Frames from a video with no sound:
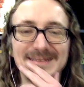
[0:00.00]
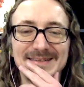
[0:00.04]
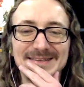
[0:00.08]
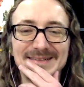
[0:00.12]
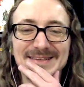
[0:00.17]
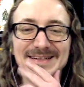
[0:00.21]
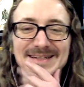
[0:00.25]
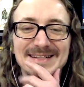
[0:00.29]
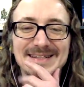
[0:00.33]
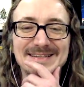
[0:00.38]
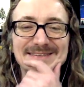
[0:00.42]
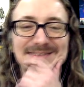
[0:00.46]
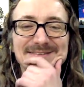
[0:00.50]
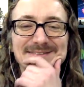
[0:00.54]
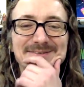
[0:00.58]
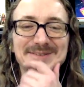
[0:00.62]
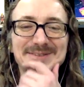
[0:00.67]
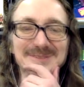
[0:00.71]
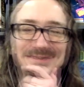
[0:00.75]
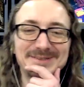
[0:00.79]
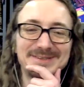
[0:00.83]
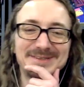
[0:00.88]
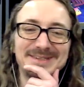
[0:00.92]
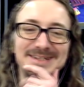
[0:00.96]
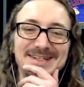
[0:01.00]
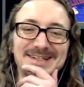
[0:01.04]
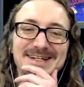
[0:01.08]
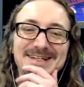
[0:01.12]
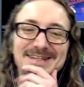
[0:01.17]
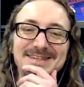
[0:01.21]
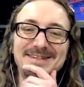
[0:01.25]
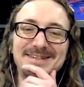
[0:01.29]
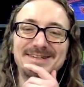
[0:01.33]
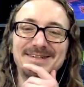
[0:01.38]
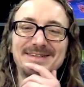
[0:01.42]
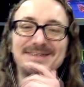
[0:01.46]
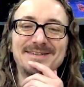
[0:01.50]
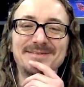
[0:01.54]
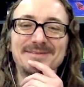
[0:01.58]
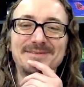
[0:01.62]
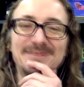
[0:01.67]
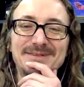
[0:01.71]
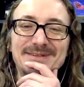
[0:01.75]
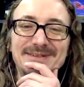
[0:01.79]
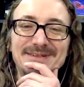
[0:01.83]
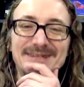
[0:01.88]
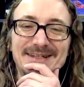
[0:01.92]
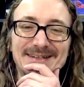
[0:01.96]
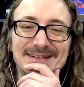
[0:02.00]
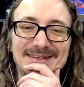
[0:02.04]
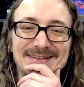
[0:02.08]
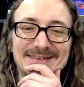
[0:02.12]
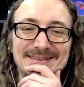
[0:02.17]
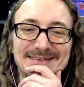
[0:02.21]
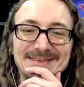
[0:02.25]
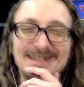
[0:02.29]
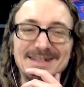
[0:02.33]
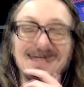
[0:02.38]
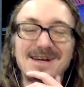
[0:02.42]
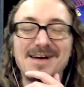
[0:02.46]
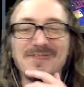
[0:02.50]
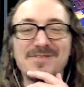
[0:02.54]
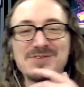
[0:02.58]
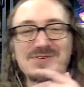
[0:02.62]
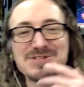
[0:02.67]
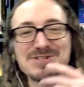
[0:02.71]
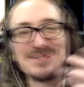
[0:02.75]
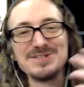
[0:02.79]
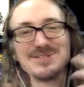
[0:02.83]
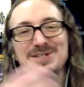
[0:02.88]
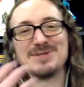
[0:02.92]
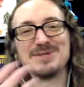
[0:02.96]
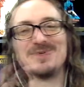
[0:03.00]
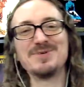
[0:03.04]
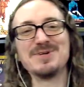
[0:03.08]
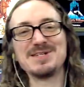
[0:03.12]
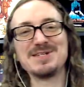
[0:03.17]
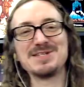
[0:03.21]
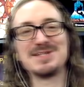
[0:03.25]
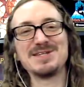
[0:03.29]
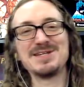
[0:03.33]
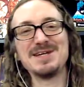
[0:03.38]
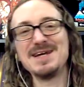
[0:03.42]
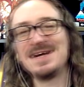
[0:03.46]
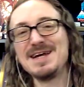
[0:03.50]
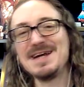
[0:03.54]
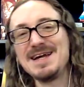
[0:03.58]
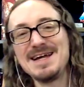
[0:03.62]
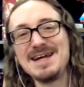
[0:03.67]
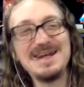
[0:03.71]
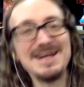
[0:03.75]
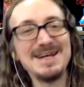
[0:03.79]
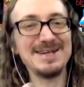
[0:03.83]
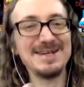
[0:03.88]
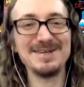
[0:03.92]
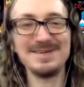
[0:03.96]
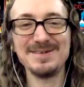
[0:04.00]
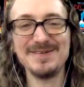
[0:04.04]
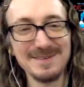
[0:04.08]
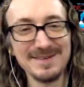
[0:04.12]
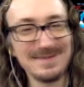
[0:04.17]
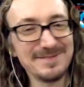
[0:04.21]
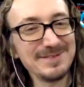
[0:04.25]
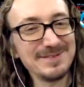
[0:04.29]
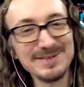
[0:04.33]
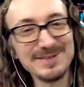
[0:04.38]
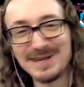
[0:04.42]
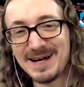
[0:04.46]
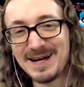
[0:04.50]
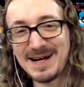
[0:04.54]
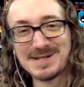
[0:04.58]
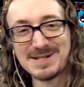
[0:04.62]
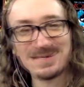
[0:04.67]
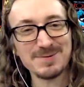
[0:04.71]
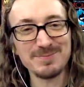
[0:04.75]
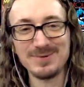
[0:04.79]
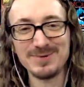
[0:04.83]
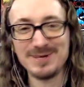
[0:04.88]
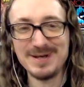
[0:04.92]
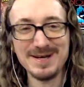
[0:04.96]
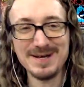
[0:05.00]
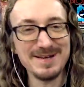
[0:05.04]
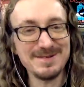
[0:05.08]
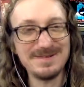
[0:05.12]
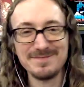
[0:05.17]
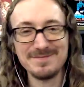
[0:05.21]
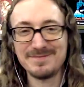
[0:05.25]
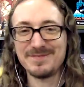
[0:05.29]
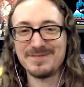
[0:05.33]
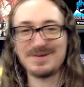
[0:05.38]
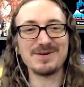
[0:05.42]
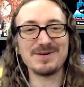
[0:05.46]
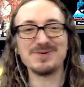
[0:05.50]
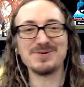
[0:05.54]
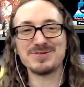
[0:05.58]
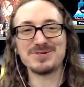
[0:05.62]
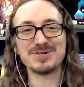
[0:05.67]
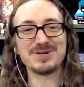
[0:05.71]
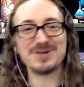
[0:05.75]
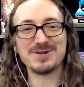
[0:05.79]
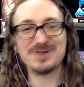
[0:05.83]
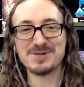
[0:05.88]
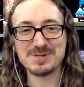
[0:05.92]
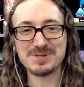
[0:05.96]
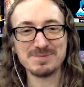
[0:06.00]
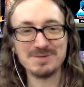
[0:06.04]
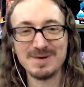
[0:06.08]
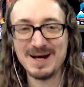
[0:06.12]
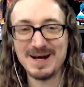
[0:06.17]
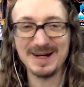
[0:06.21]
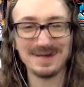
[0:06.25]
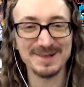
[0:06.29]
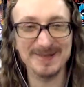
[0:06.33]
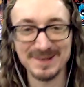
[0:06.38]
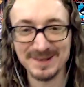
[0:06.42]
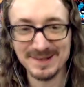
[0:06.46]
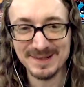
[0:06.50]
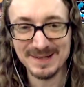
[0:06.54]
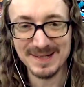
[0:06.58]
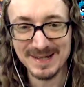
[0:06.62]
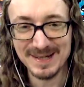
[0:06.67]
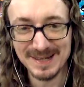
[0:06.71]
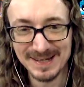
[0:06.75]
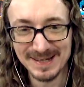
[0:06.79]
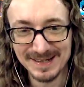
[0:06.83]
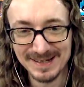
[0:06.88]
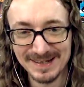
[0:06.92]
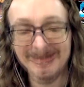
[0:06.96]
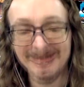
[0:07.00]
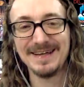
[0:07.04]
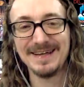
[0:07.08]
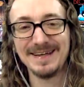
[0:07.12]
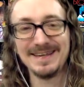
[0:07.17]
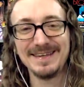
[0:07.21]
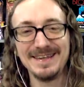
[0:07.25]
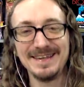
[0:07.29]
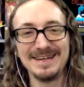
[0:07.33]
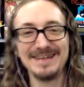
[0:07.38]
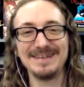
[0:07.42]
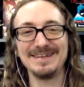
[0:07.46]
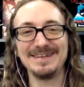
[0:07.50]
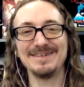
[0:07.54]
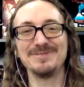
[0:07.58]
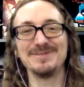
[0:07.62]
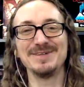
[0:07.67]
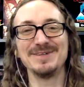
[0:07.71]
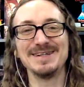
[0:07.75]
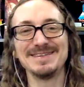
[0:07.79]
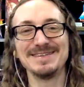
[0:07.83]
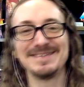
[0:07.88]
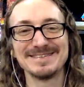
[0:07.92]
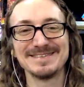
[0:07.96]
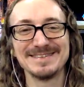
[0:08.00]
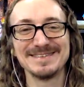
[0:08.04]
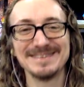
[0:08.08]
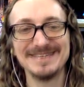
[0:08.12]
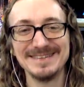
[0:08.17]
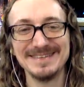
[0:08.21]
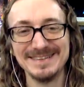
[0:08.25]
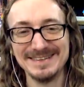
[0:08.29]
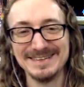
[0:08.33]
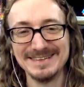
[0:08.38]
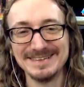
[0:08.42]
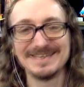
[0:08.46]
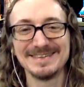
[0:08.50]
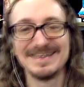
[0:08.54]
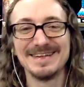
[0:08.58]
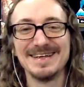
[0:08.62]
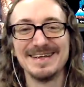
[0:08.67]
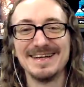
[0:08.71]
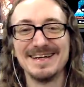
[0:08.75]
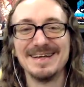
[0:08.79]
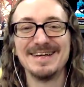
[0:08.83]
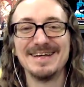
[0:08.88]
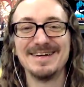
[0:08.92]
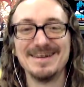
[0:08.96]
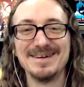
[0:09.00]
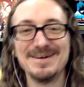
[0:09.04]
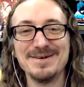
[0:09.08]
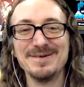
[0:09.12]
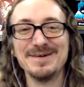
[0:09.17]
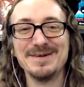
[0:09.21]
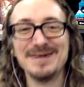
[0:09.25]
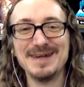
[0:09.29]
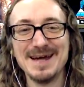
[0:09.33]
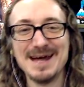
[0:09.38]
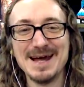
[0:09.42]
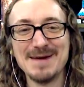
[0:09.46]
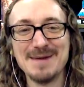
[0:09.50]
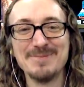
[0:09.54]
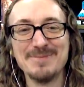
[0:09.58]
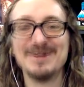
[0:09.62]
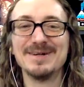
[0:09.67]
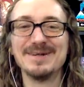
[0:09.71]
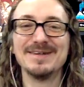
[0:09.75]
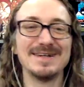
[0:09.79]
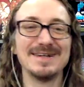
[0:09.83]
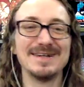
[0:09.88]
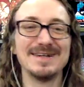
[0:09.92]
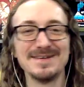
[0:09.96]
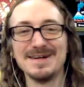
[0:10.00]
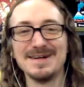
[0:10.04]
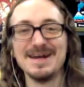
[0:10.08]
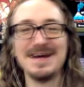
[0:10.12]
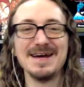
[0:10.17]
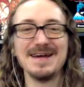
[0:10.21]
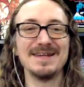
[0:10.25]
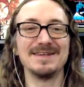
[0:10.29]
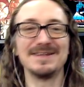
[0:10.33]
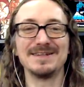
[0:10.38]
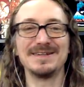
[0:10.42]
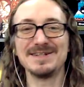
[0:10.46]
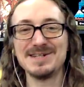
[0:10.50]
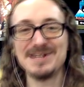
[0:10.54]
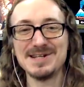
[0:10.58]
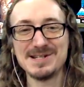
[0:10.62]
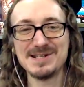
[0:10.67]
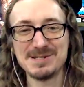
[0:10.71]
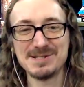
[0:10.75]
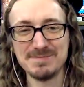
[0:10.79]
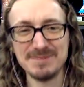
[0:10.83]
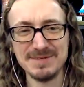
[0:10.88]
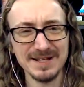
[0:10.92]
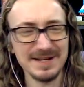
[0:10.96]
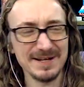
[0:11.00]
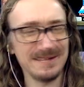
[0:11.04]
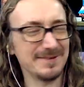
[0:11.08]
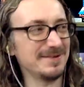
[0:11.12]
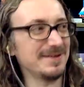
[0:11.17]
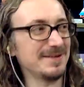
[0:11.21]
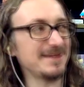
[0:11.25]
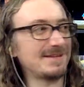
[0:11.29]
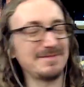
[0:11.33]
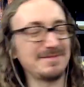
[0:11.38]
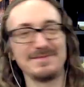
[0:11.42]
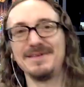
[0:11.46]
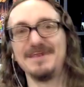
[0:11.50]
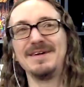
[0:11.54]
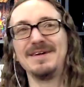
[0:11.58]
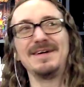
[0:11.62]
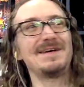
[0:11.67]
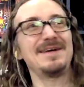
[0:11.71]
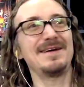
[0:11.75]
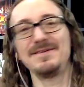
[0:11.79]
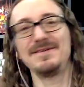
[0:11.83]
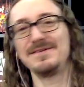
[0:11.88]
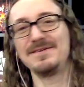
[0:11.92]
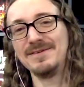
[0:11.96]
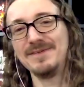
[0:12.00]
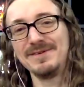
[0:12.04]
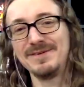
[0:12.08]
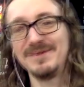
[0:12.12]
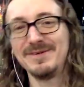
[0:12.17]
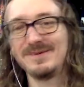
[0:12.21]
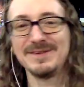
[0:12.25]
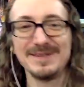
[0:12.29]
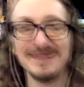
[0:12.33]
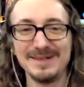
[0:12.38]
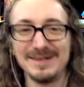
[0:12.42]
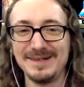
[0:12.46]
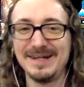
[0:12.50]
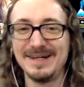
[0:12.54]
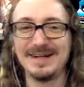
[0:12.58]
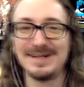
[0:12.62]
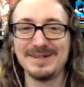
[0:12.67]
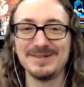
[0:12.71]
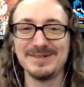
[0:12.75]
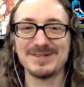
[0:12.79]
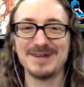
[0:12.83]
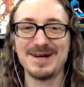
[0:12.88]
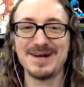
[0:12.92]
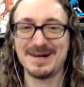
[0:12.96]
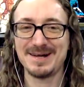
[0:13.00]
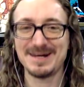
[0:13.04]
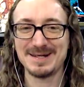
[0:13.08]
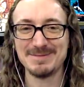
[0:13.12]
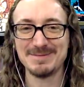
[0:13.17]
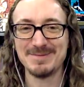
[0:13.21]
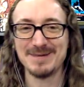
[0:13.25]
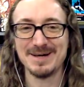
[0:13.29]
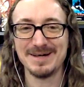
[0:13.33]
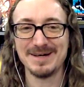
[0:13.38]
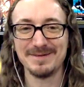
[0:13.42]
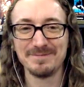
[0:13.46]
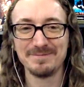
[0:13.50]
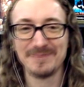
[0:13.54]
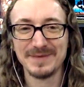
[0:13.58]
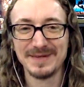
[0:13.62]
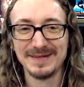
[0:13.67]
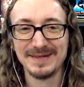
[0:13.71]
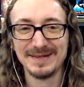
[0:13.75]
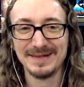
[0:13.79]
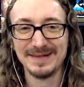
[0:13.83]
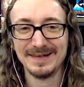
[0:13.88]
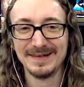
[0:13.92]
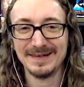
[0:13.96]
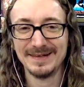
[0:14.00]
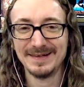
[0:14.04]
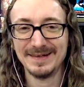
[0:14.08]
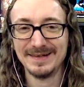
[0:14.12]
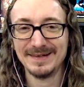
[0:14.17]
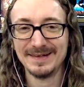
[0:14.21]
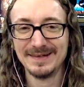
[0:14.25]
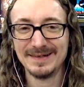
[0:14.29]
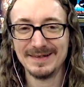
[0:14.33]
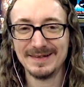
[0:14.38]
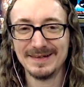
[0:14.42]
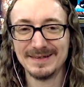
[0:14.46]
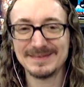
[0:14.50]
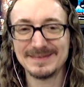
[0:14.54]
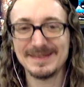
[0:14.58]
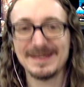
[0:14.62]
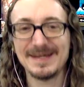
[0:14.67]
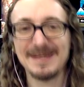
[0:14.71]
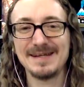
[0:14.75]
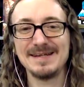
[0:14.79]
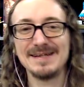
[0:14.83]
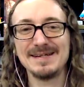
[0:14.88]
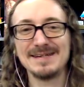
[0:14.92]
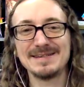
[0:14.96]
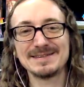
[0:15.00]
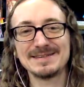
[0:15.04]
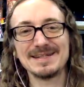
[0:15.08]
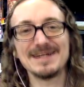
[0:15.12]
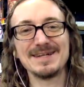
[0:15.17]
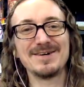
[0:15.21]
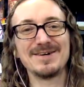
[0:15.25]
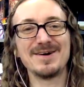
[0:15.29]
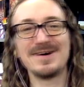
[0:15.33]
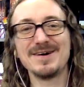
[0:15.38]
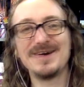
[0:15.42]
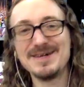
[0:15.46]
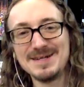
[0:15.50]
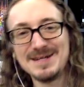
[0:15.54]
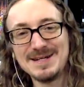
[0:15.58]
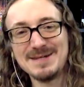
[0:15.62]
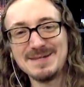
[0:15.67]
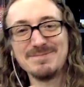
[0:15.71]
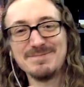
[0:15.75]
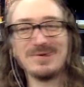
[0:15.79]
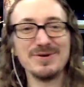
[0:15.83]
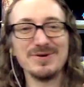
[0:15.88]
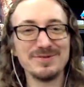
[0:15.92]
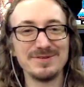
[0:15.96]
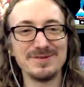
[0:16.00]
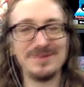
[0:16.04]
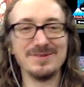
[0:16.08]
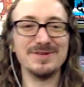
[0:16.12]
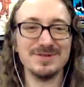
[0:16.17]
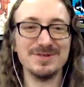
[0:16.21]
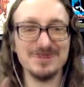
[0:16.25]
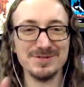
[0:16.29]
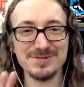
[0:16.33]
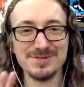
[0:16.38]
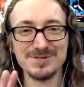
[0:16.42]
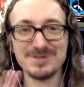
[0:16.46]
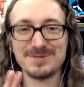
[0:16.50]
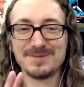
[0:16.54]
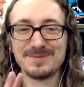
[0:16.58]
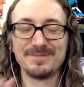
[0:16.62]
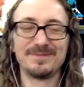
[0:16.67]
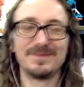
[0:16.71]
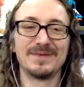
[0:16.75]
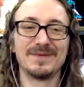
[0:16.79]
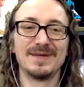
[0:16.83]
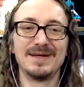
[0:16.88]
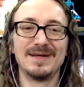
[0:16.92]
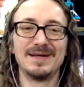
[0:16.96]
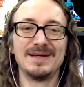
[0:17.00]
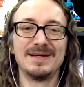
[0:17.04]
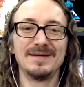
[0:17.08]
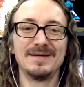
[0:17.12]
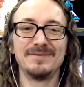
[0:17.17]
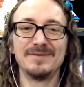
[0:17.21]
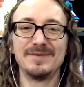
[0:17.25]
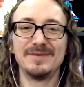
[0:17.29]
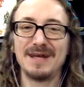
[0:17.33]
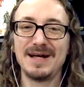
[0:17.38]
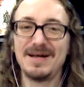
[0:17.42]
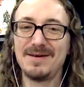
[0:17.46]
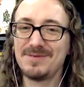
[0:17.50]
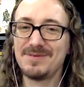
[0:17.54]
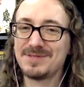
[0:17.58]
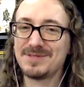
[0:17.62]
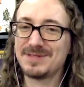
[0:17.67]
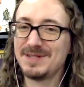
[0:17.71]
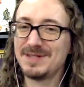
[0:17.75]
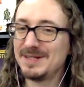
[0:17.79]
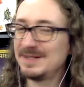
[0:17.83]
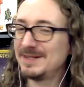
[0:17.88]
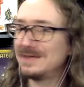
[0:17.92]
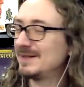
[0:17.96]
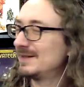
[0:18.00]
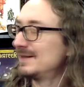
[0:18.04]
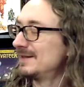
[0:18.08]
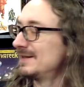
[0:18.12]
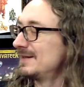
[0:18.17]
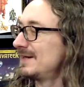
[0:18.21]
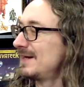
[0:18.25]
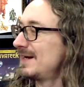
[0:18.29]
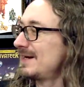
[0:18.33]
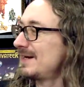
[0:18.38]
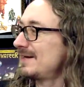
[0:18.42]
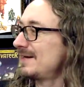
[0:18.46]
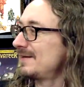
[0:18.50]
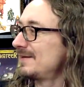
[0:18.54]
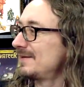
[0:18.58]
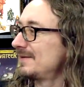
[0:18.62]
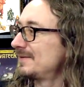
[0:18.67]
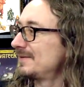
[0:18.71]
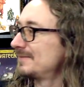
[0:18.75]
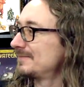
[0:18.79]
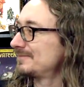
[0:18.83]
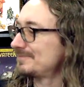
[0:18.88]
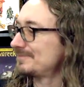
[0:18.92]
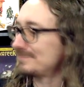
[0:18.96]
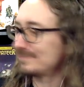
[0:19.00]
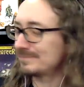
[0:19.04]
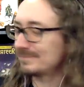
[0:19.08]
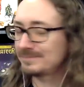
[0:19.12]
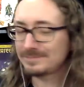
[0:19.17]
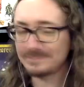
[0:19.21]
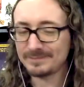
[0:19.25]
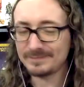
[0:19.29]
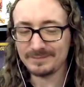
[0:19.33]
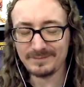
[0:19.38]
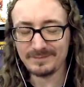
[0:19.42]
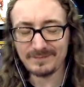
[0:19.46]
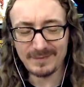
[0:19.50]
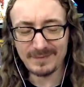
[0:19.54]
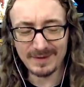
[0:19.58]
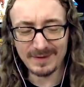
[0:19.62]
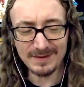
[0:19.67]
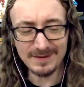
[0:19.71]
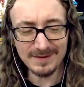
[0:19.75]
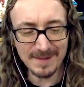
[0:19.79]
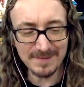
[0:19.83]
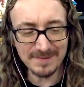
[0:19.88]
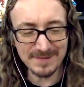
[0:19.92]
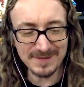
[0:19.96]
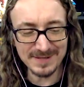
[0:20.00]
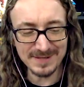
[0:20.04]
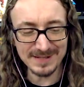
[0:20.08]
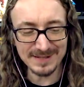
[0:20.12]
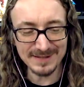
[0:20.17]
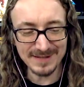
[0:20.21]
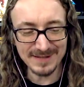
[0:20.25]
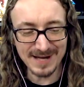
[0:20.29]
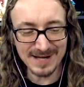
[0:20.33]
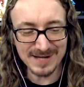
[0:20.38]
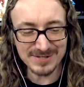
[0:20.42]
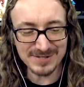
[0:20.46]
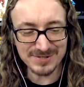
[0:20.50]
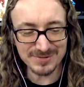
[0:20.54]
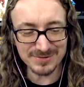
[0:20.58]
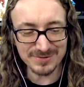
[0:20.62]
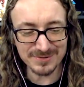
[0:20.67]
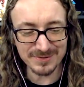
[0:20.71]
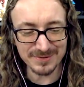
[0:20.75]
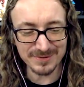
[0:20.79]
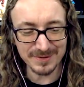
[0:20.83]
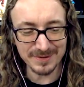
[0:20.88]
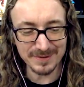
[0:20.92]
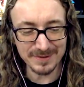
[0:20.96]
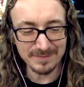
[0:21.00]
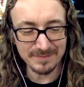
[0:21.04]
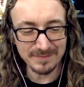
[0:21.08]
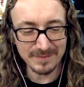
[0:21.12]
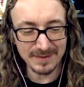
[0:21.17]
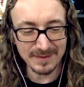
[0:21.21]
Yeah, I see what you're saying there. You, you, you obviously want to say, hey, if you guys were playing Pharaoh's Curse back in the day, I think you'd be interested in this new game. But on the other hand, the kids would be like, what? Uh, what the heck are you talking about? Uh, so, yeah, it's kind of hard to hit both of those. But I was thinking that, i you know, I'm thinking Thy Sword.